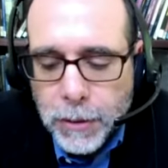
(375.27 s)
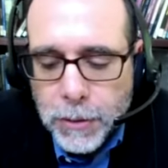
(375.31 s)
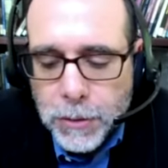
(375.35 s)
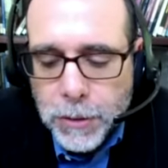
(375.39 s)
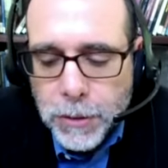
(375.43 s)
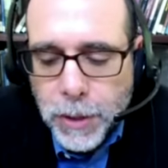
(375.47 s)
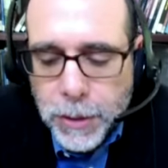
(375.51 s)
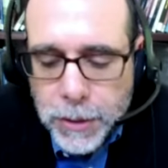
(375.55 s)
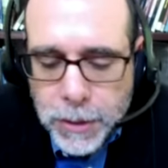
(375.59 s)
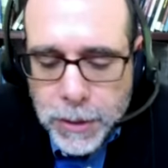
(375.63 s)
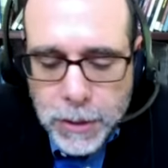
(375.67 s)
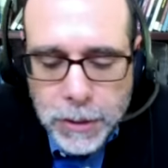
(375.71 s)

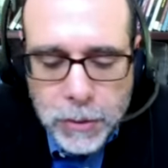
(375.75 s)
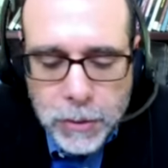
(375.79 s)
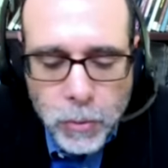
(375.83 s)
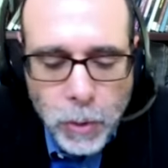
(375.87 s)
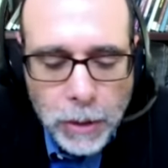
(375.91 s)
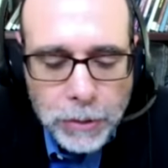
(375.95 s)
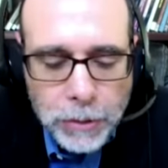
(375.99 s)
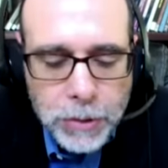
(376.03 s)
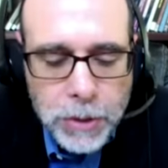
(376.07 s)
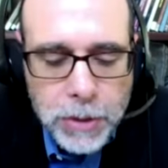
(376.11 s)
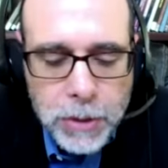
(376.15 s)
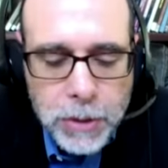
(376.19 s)
Justice
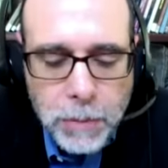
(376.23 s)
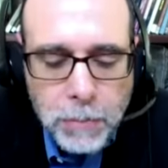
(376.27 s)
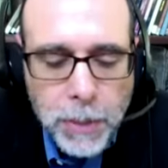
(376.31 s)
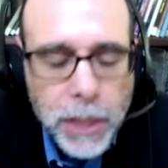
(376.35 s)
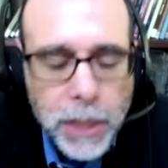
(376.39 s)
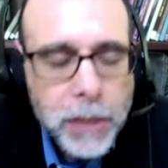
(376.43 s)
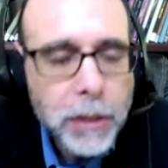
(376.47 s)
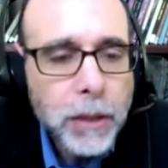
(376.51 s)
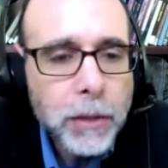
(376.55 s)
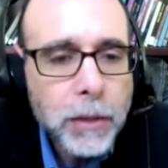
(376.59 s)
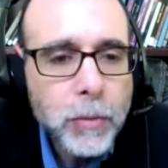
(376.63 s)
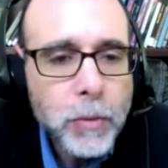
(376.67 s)
Welch's
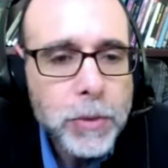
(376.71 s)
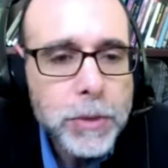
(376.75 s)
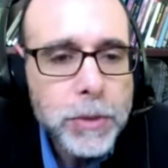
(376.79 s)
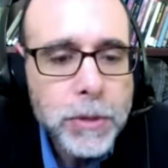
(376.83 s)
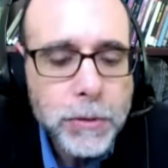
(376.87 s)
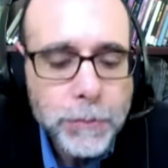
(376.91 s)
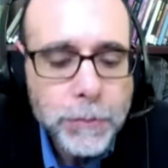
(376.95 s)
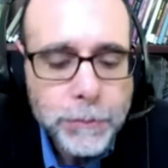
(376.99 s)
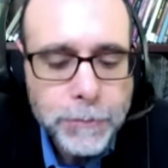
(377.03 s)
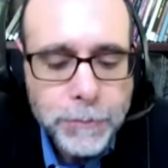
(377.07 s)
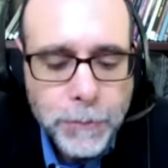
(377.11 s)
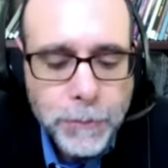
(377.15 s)
opinion was
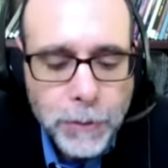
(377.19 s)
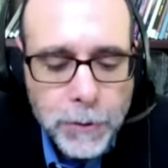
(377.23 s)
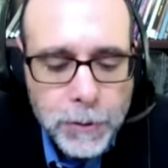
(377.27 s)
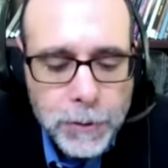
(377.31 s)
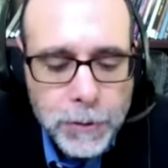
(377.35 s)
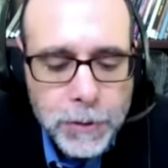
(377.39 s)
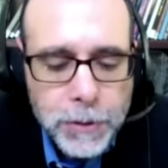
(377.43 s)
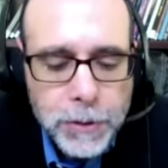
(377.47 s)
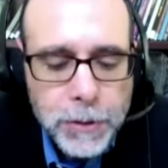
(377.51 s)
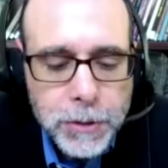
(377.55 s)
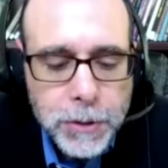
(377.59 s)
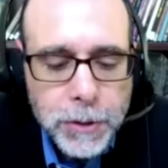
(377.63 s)
the
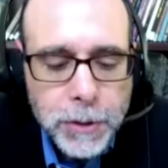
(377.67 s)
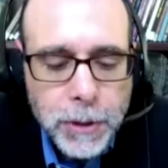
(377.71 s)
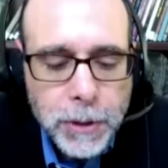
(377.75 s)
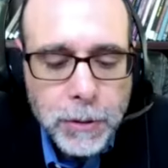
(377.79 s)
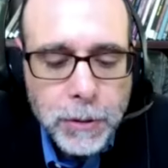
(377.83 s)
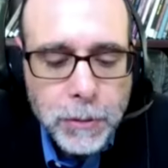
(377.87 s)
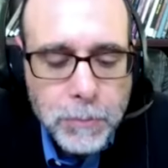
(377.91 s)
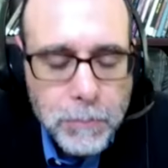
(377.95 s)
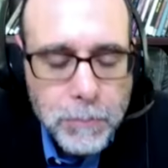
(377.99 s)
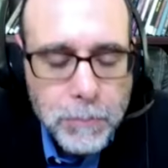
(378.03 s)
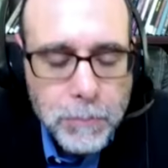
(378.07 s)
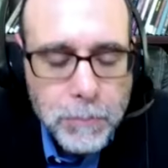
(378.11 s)
first
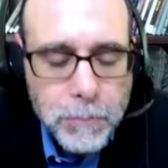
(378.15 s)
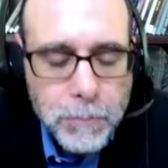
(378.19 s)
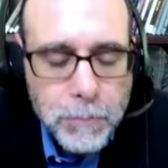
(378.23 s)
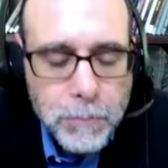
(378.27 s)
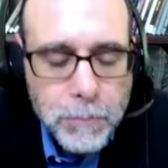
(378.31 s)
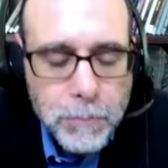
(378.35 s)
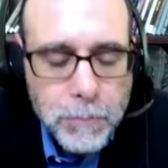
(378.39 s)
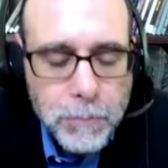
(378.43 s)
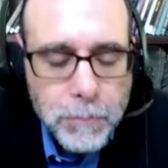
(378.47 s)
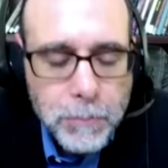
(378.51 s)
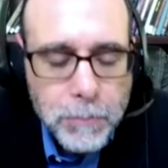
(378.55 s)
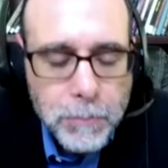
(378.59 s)

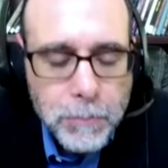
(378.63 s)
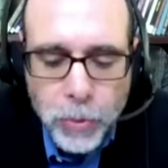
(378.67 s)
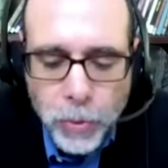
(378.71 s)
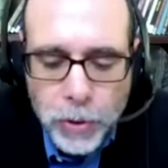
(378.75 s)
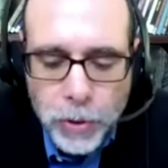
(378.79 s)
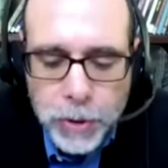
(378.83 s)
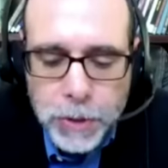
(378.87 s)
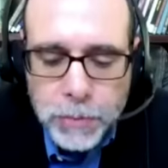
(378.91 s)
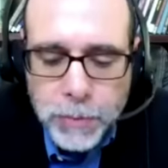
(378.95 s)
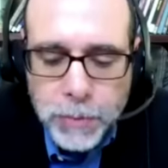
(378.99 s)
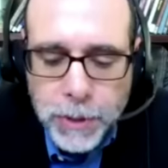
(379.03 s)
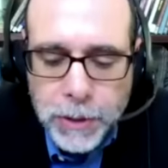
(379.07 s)

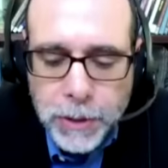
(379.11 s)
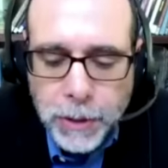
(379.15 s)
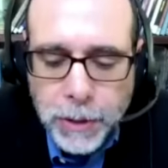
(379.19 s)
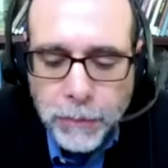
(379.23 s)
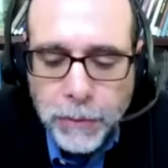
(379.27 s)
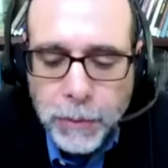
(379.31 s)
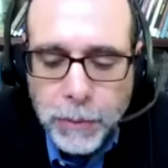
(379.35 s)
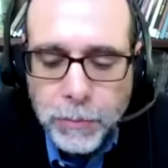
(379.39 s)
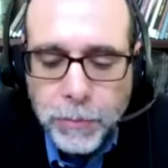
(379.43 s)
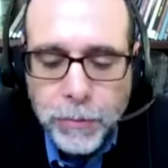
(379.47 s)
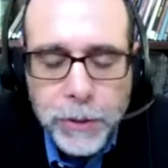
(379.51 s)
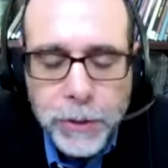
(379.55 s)
endorsement
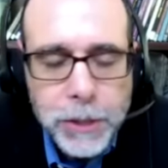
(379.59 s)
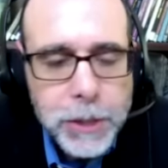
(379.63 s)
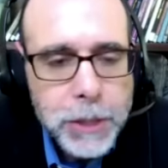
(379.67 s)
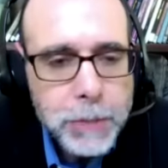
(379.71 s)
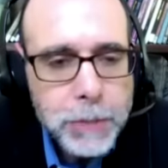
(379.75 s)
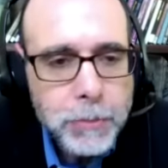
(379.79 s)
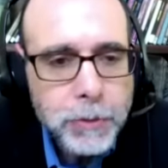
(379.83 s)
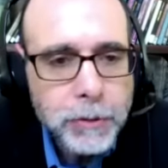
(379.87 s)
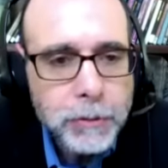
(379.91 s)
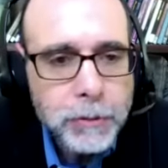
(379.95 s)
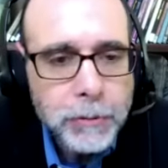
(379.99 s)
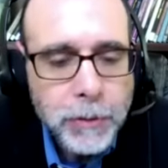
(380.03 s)
of the
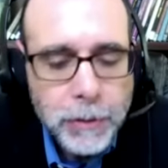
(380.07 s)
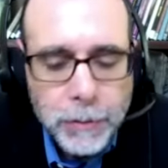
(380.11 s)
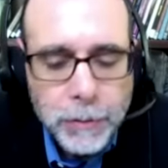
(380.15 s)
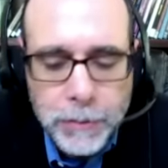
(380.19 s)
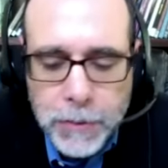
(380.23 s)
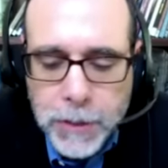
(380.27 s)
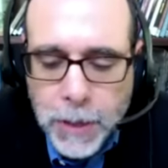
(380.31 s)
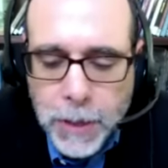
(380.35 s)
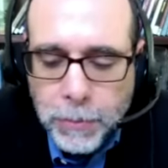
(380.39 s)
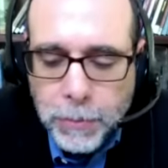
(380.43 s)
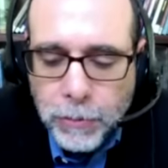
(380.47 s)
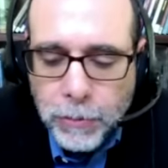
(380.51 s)
principle of
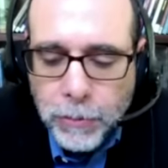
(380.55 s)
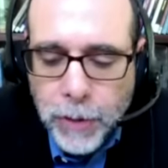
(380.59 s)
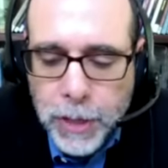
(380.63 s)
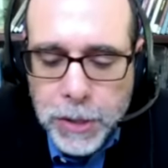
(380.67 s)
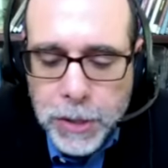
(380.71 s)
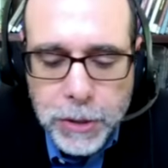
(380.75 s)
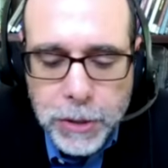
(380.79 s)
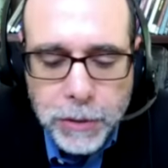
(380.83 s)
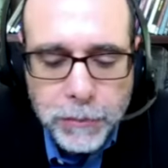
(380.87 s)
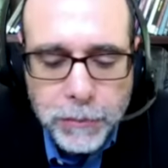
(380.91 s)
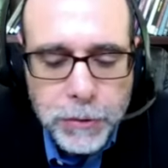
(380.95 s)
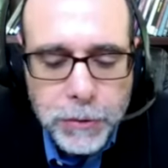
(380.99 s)

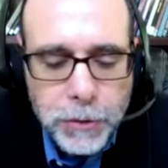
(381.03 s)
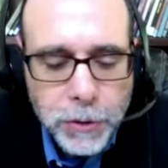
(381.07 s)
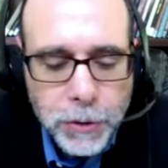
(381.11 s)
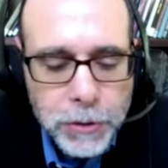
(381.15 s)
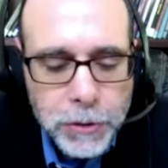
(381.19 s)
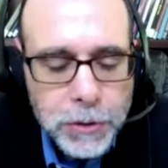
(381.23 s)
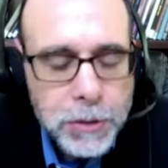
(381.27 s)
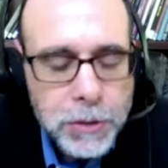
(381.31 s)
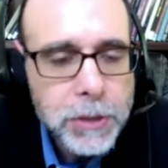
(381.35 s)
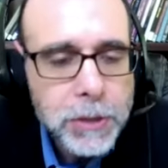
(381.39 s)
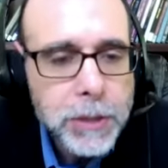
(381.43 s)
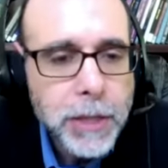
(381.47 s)
separation of
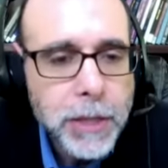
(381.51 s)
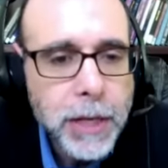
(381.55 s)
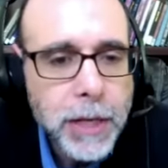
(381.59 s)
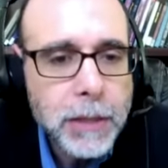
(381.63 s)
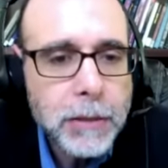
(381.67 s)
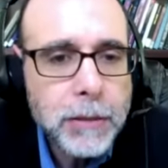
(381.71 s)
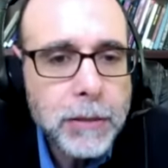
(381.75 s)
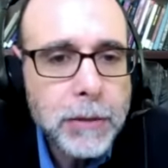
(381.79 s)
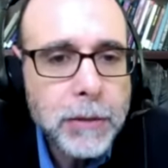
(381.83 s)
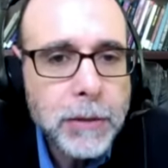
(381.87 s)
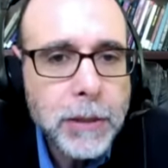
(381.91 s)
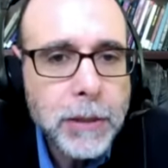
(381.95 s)
church and
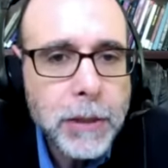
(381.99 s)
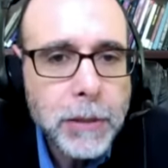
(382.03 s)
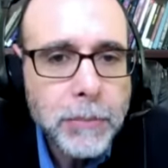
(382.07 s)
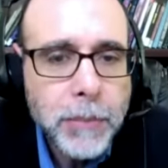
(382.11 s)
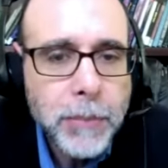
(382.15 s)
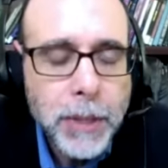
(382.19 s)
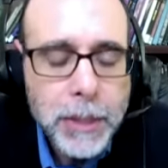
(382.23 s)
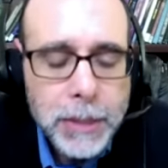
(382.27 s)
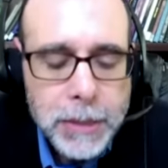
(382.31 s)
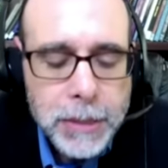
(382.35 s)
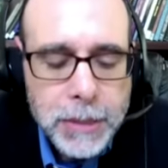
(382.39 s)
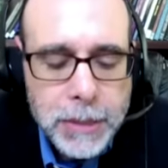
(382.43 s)
state
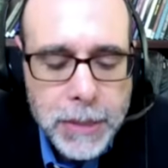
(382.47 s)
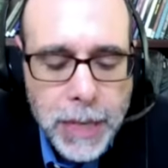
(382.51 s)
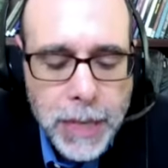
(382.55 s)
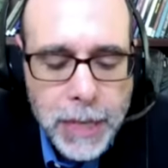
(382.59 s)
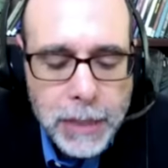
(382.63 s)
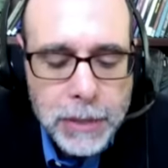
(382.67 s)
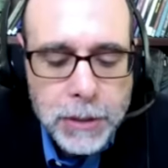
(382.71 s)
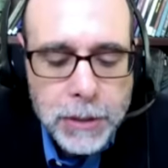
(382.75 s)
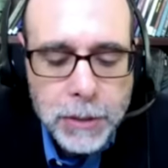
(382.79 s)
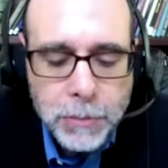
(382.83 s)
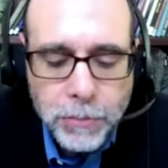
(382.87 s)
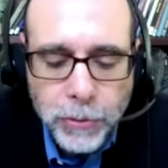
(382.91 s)
by a
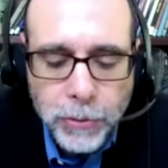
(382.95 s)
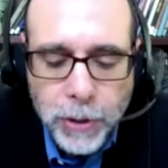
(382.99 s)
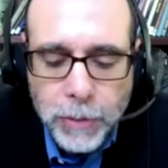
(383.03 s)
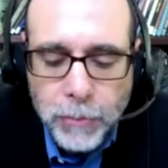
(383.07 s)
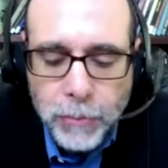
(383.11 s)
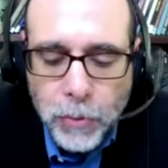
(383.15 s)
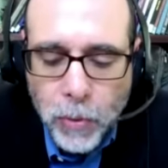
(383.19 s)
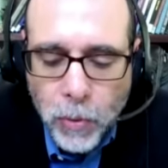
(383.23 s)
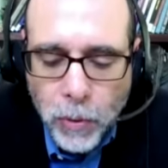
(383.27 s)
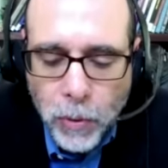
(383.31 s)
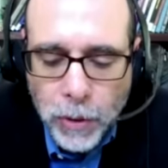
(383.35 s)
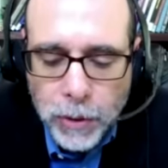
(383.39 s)
state
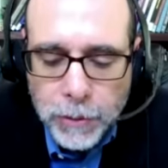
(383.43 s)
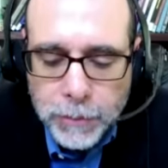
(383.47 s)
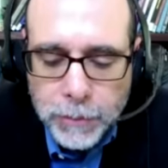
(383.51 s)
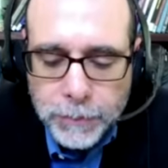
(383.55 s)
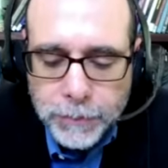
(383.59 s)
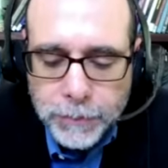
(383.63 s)
Supreme Court.